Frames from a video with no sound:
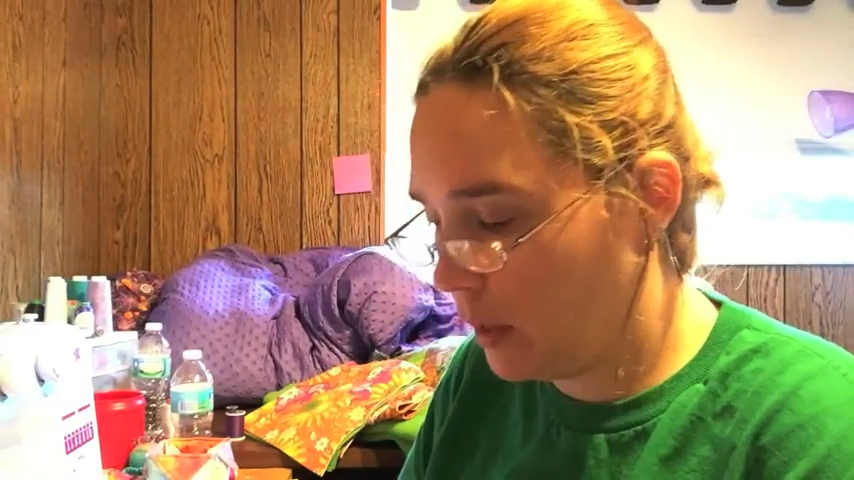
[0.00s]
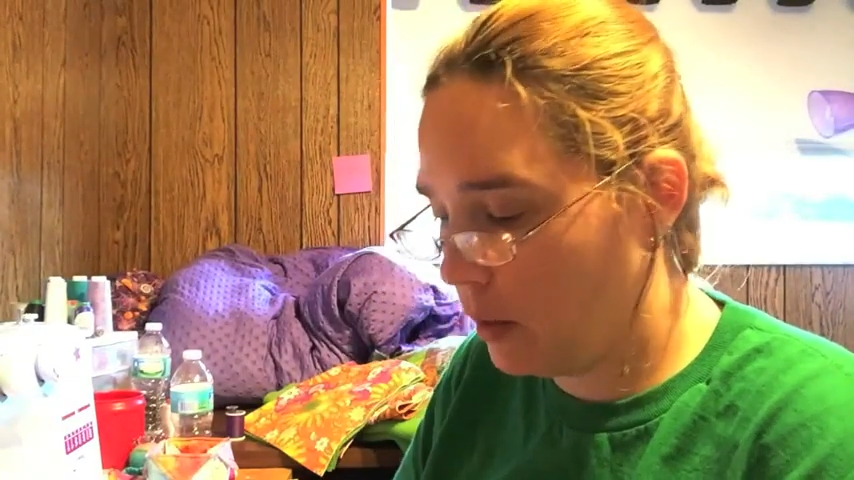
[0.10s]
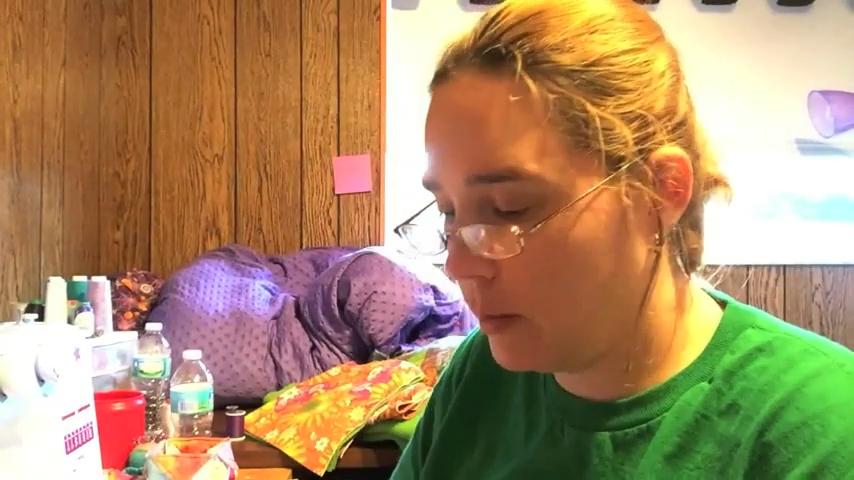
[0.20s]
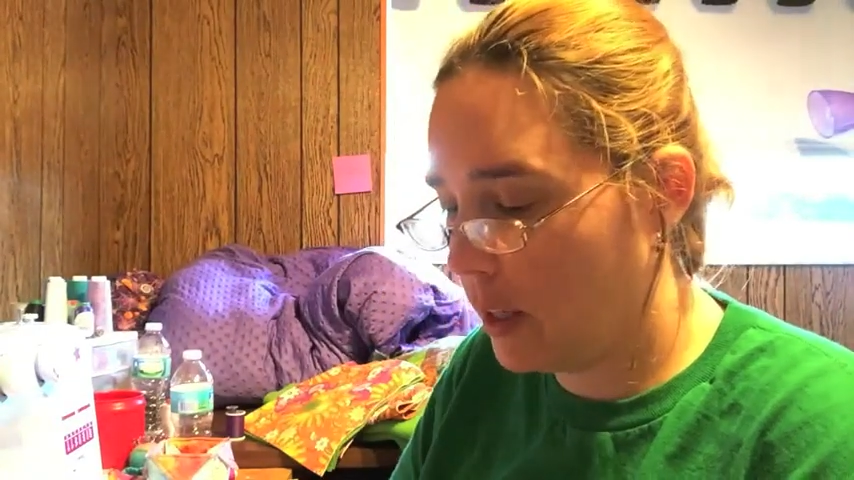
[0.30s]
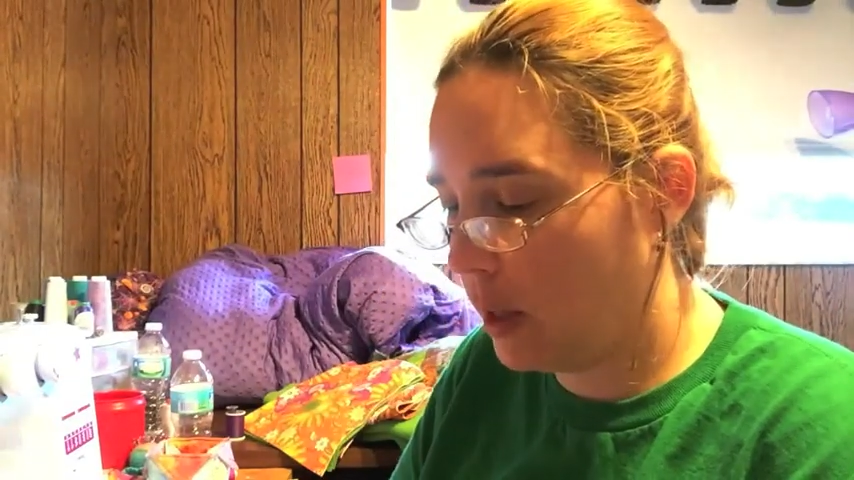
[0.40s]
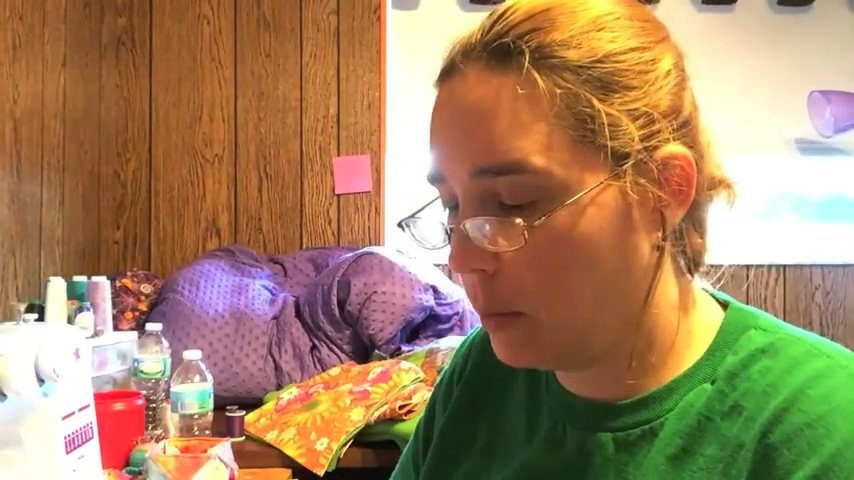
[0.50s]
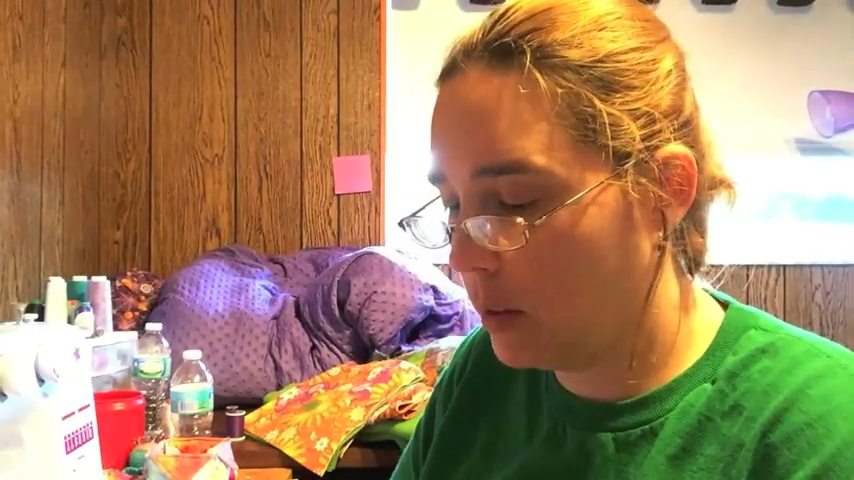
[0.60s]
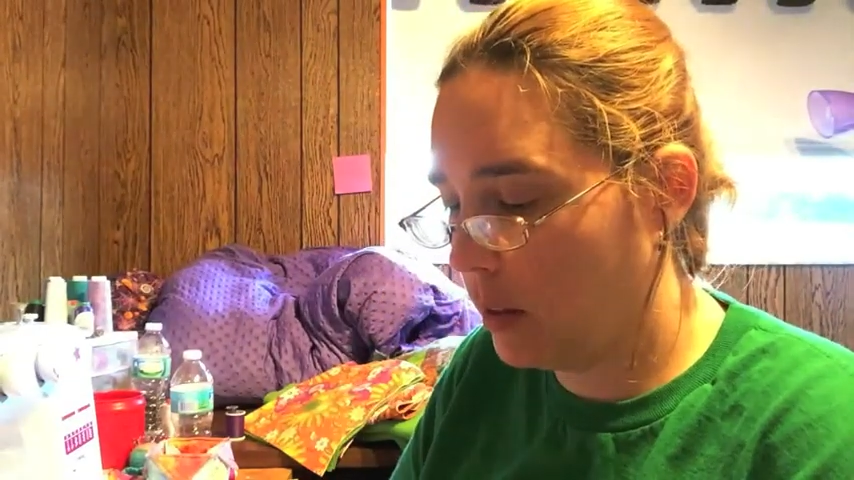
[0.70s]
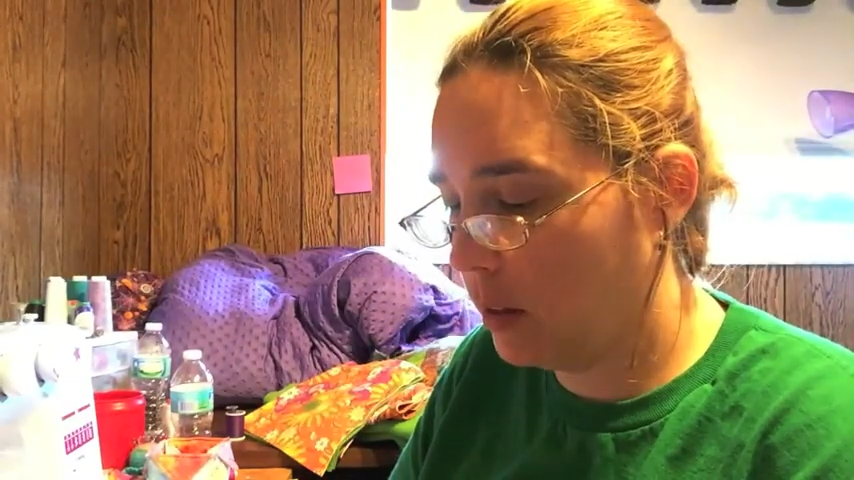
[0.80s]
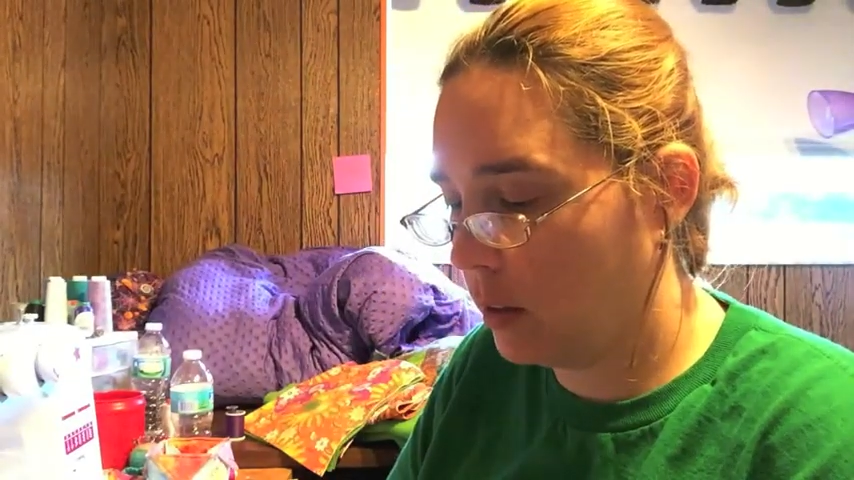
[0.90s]
my little tabs
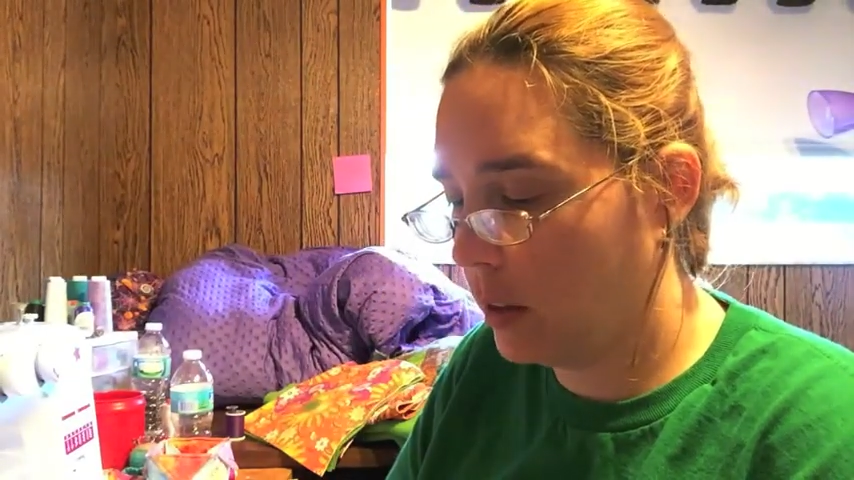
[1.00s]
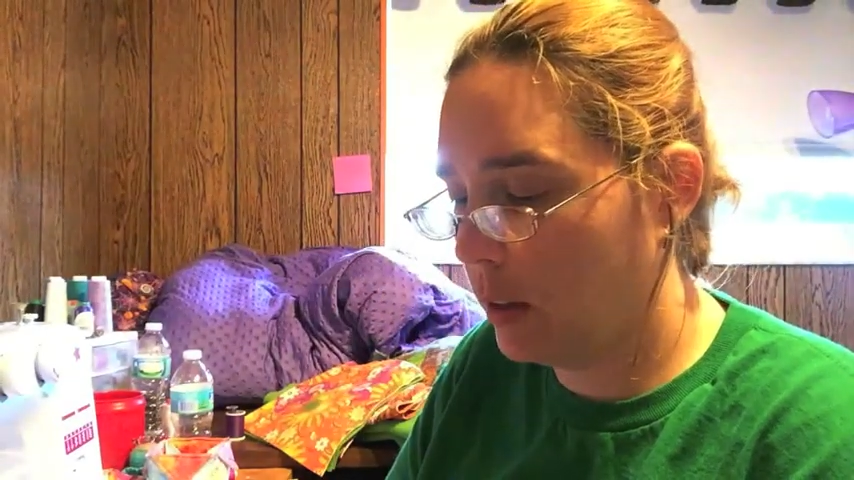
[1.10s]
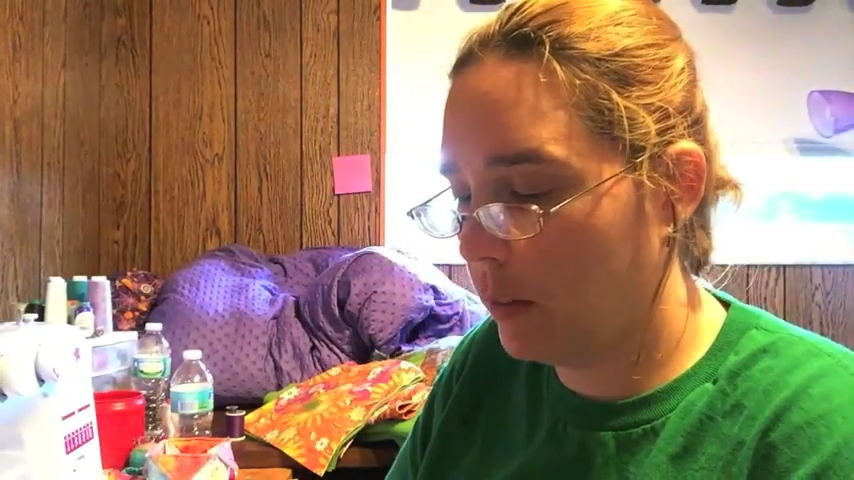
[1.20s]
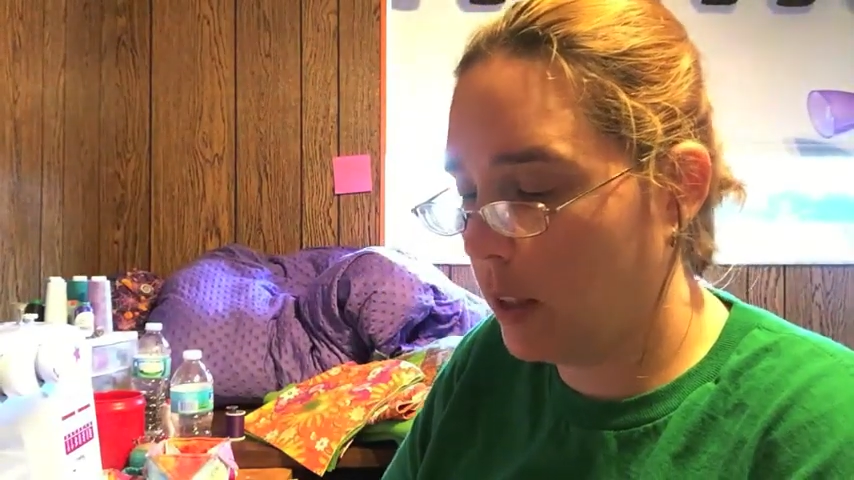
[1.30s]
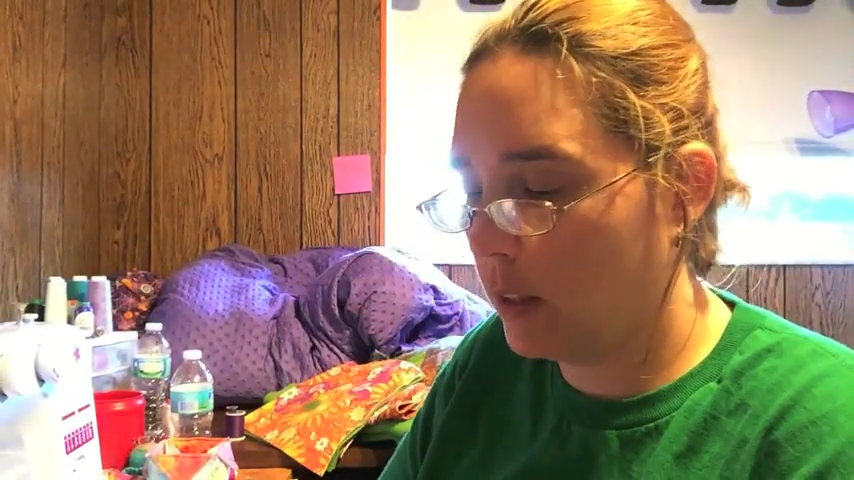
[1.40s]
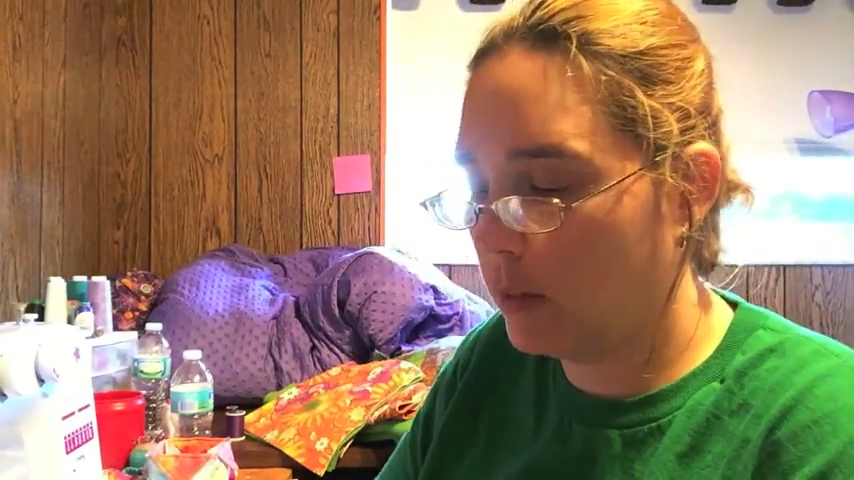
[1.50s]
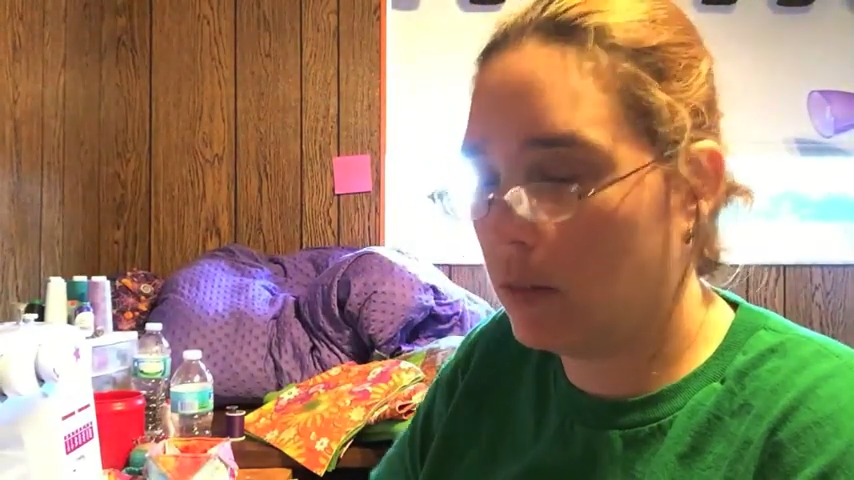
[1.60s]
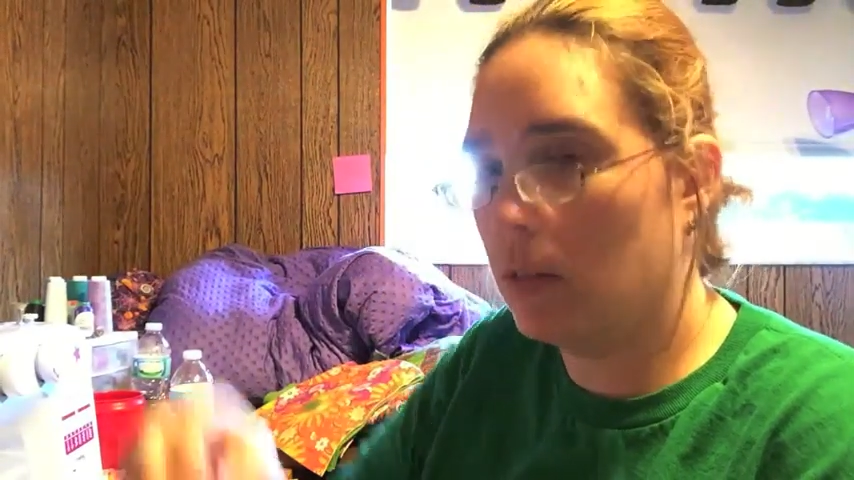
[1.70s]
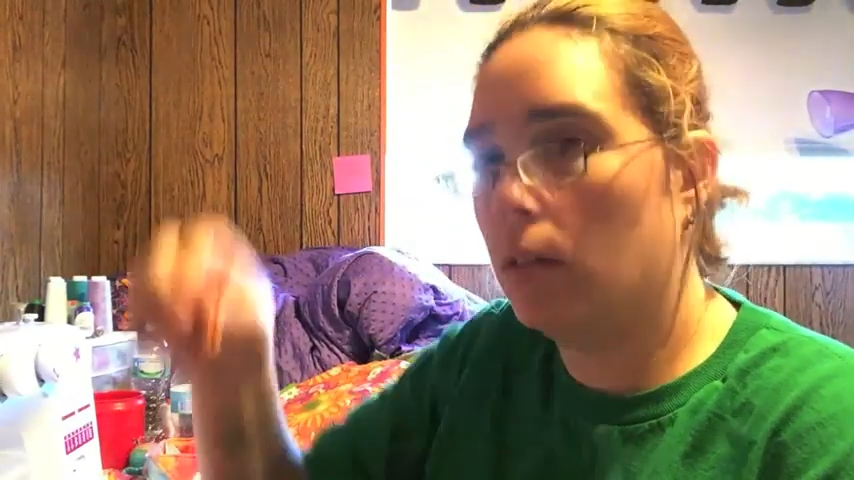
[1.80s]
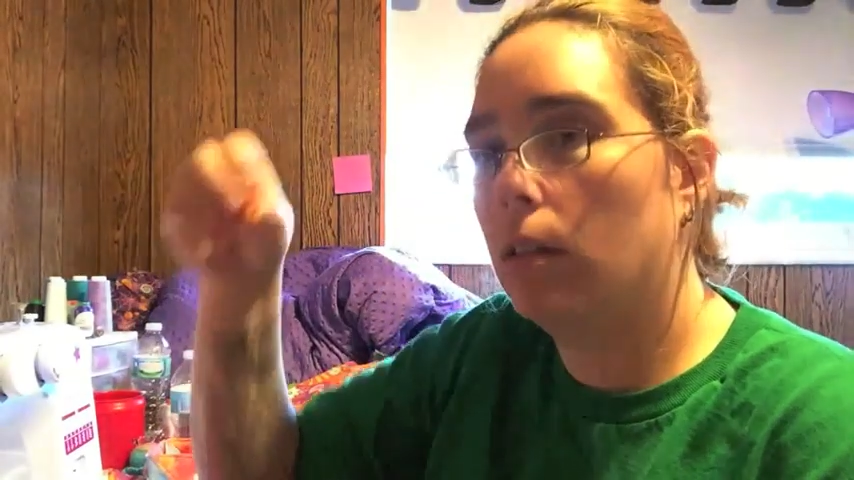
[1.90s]
in, they're going to have a nice
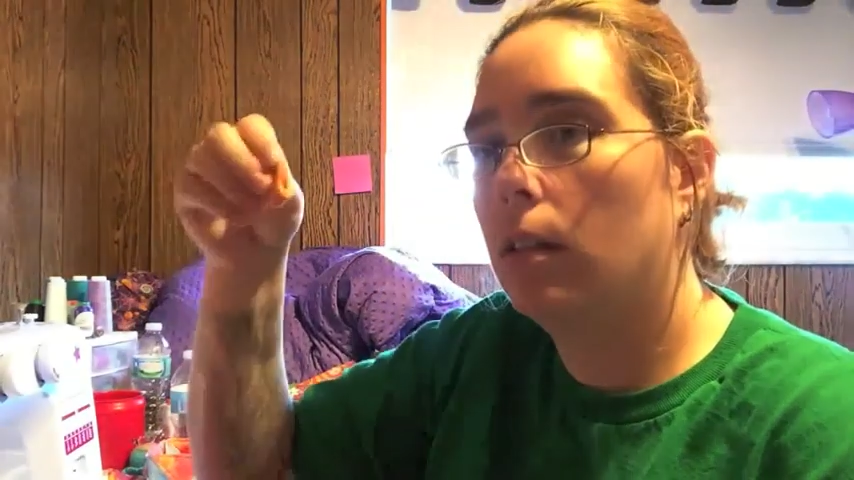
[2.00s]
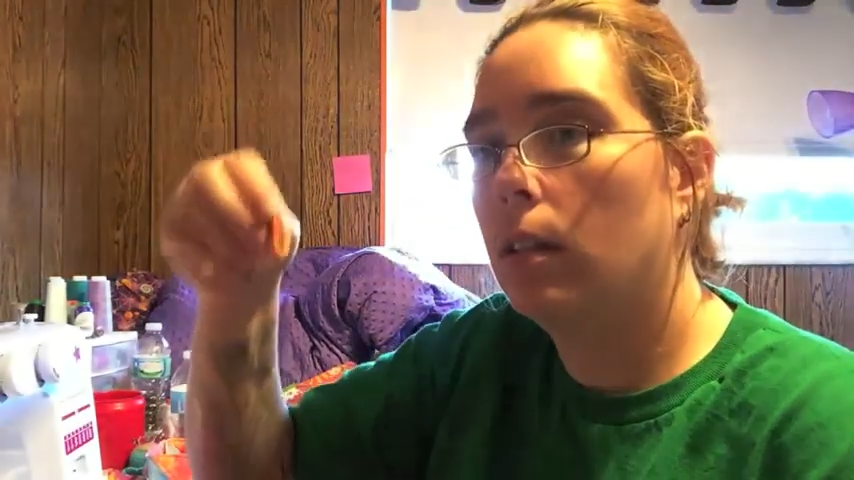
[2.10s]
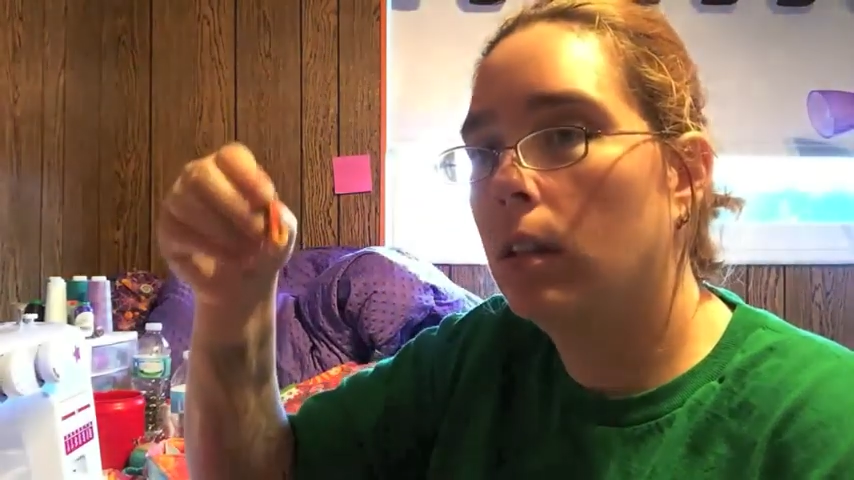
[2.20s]
little